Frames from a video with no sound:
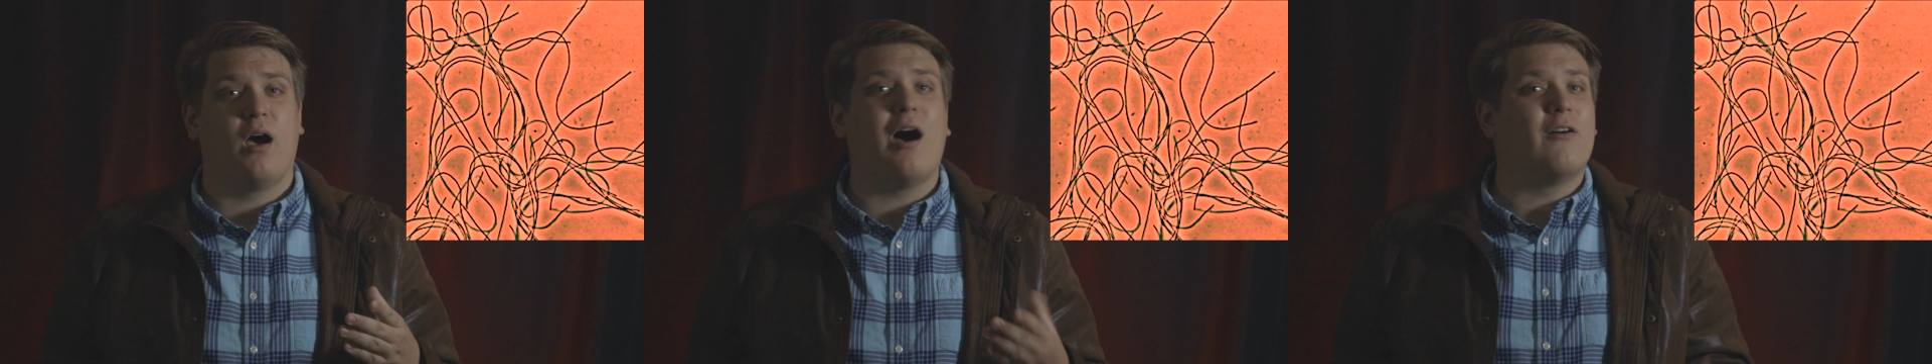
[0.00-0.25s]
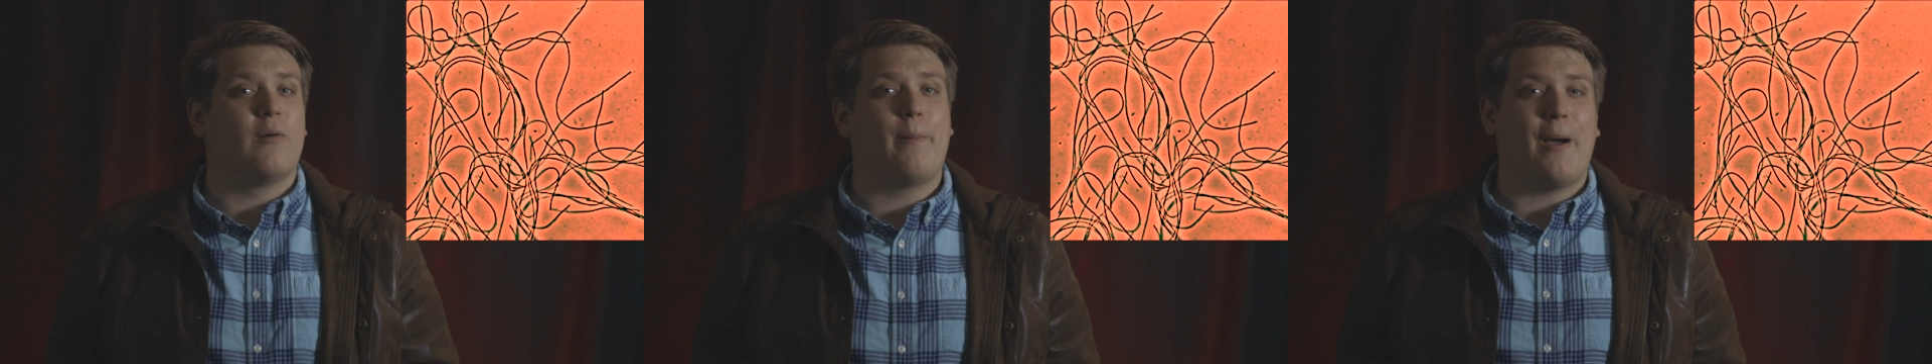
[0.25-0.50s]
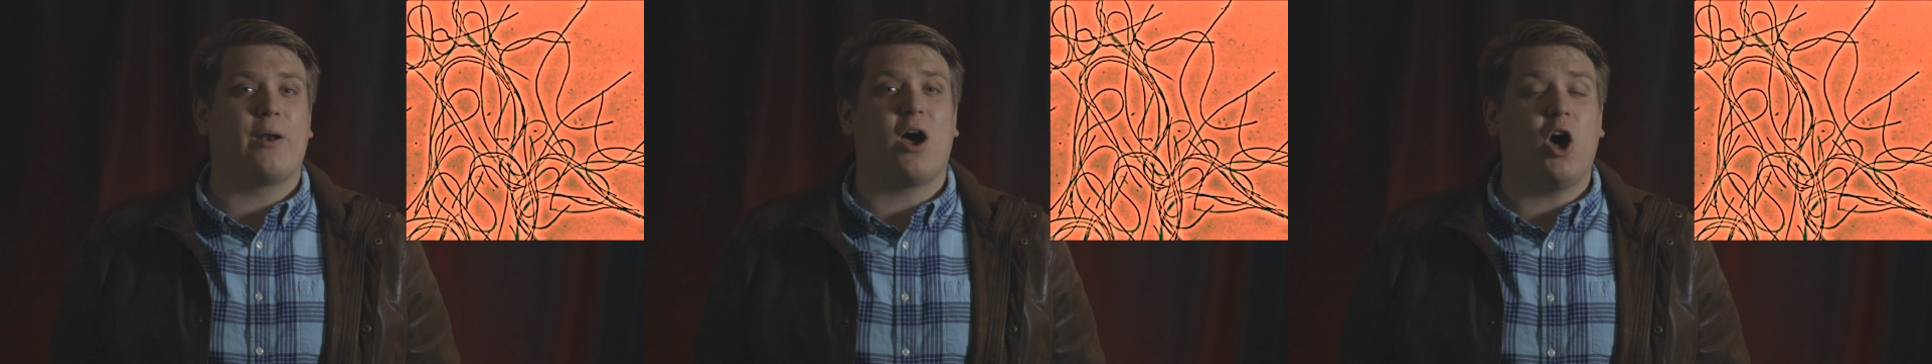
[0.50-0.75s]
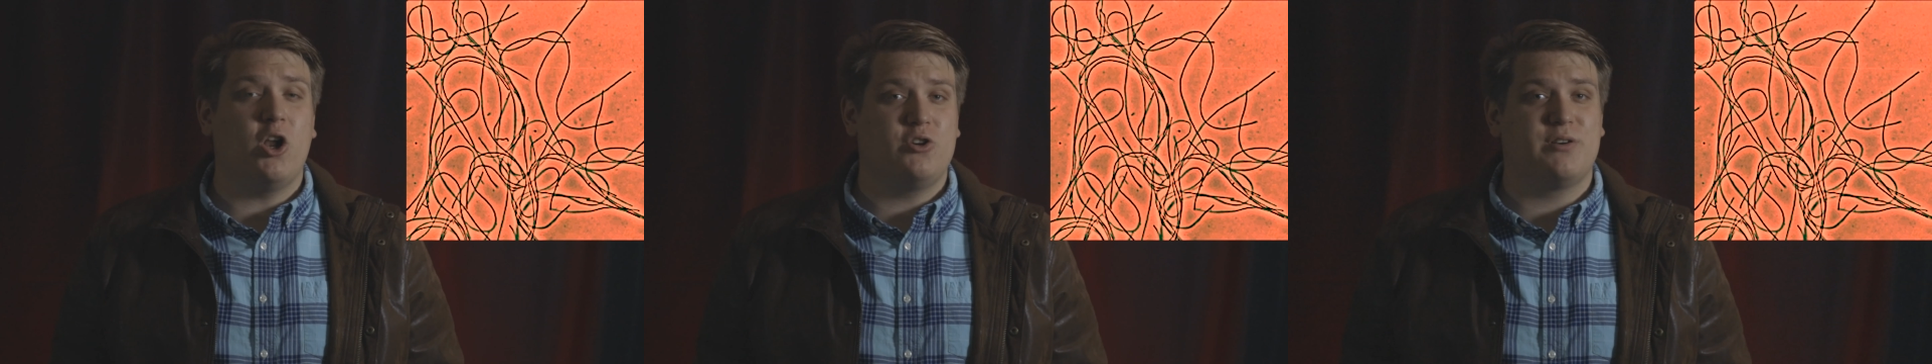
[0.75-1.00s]
of about
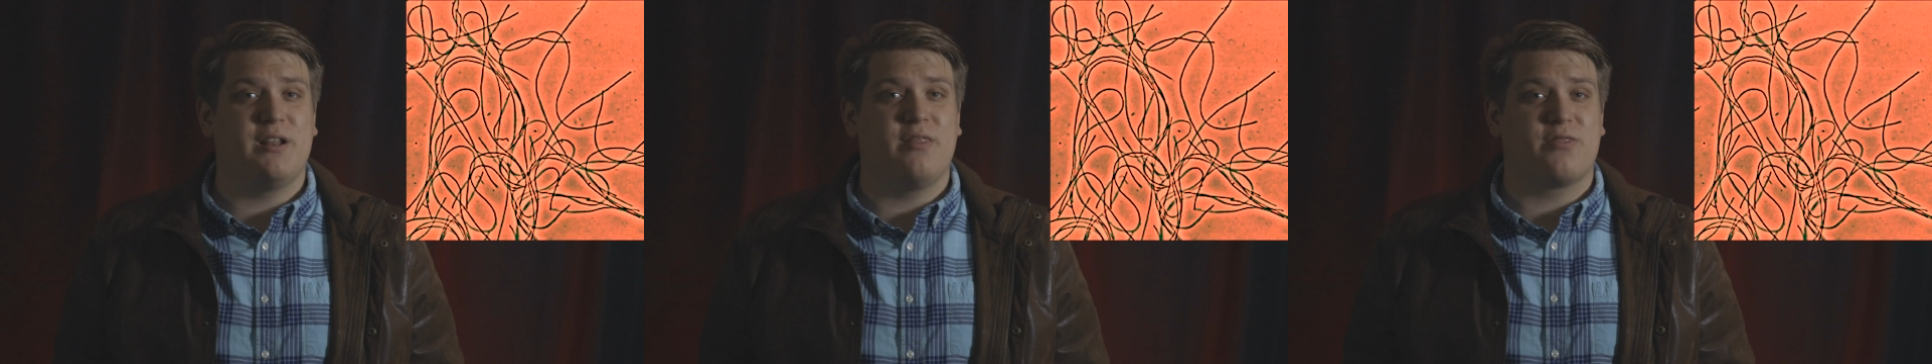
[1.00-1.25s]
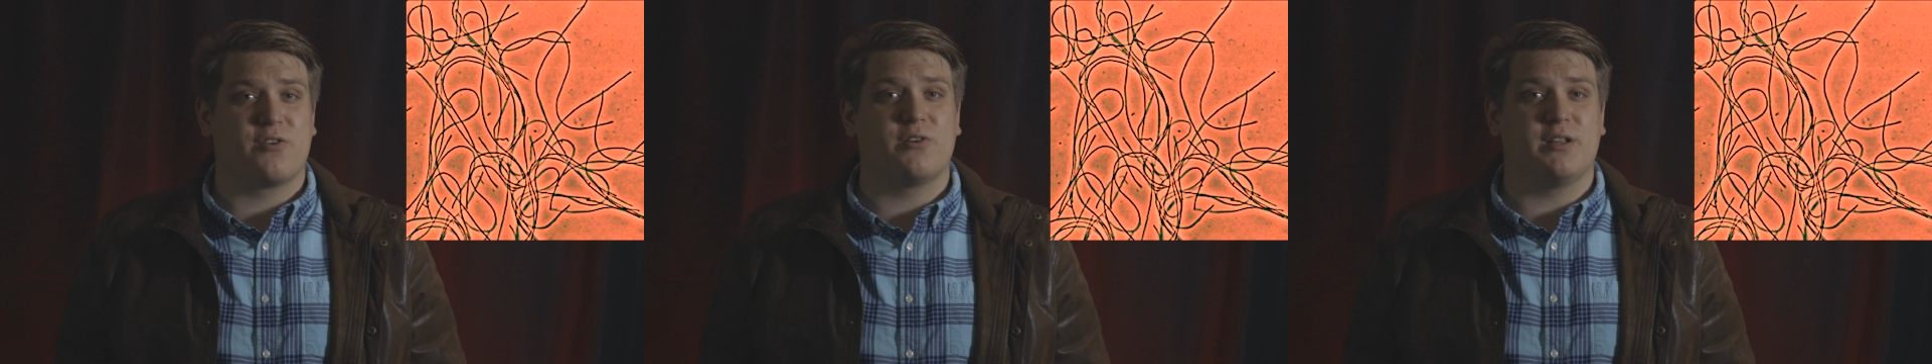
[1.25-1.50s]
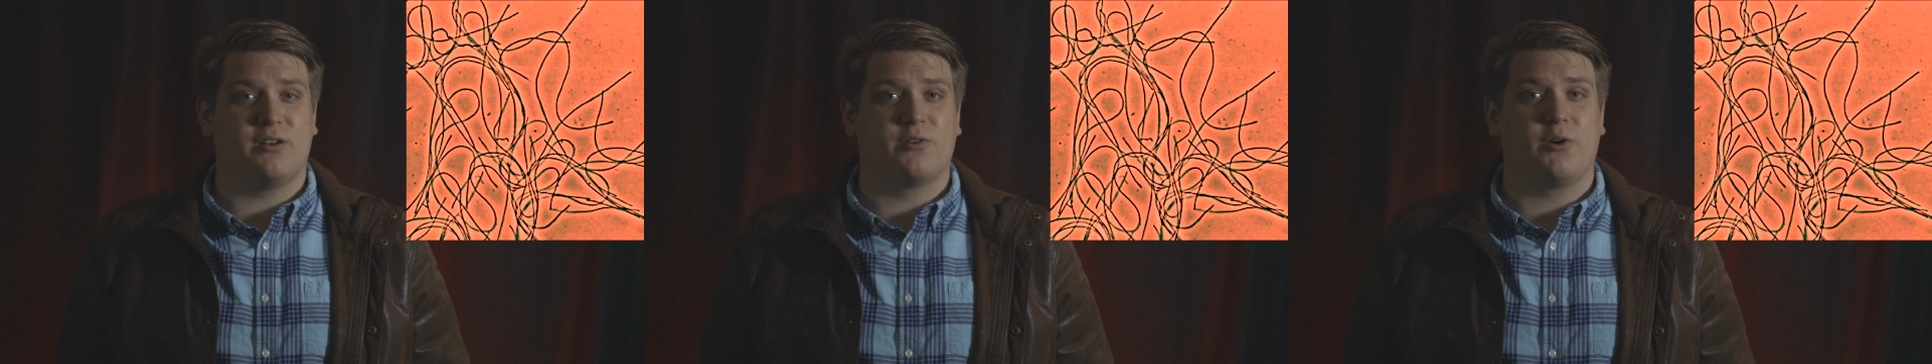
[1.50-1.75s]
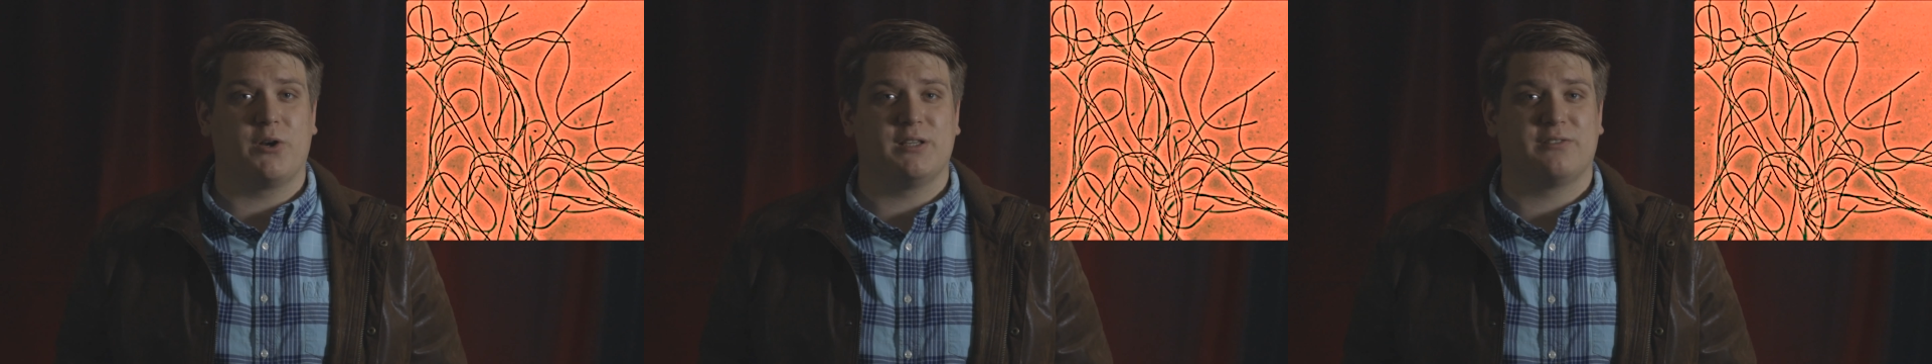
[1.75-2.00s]
130
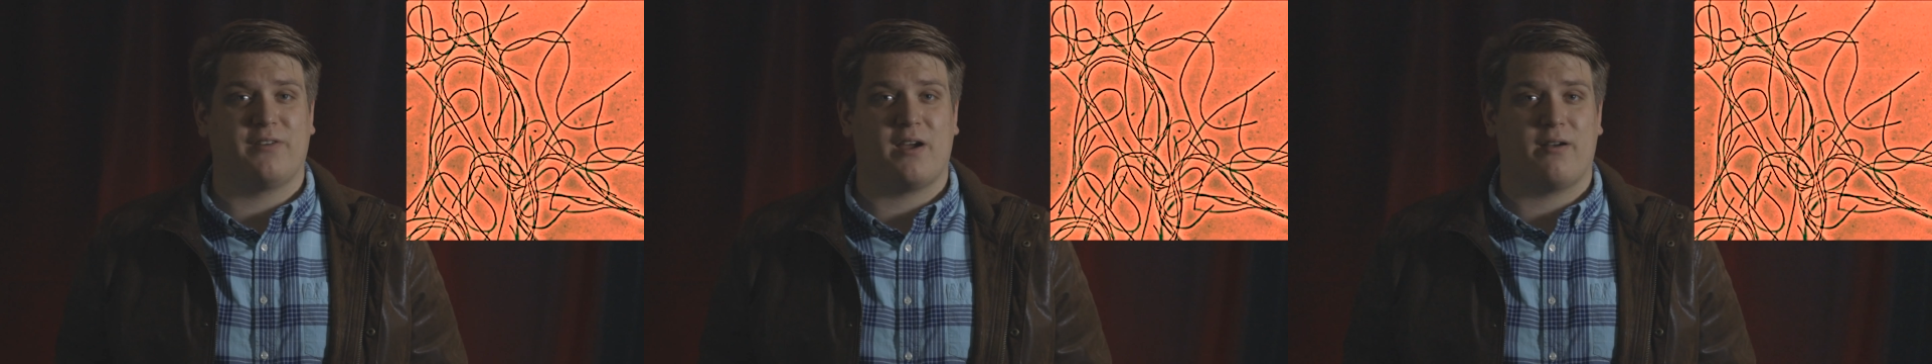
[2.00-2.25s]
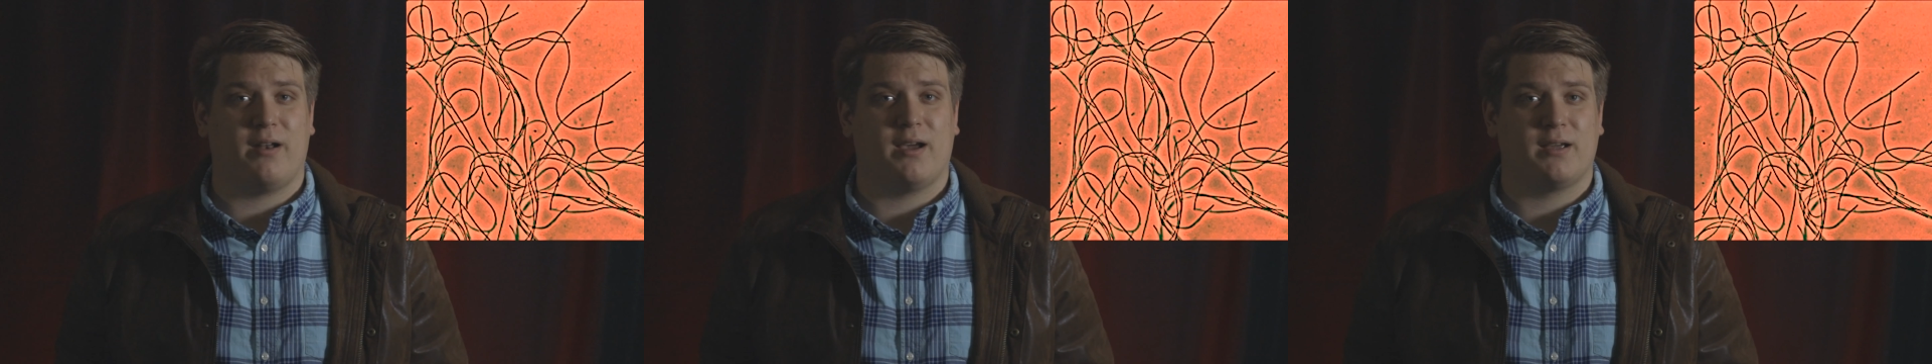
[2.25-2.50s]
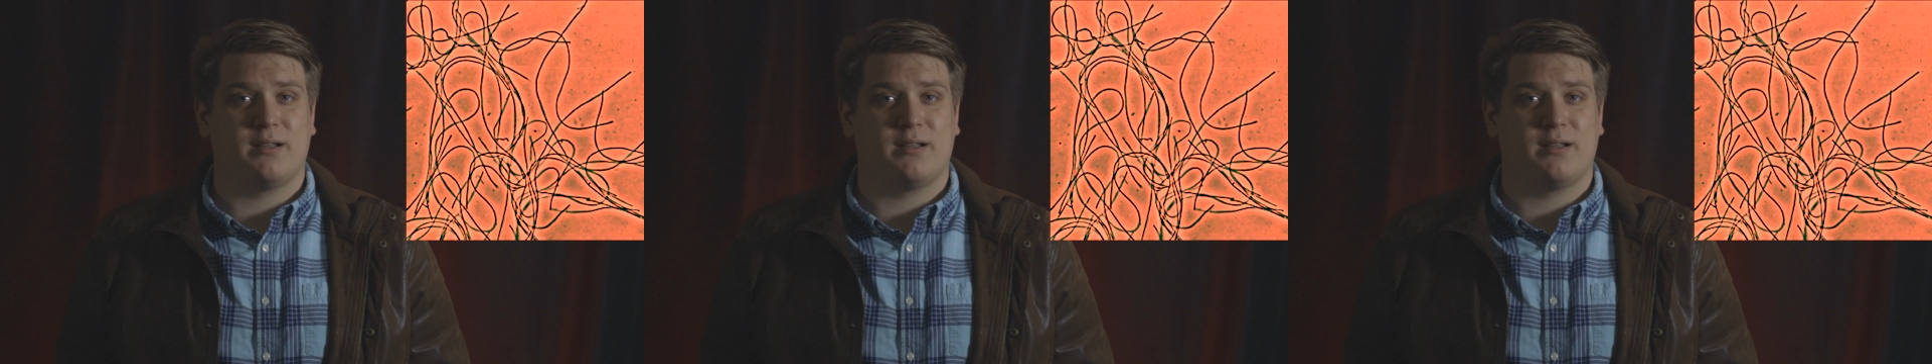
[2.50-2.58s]
degrees Fahrenheit.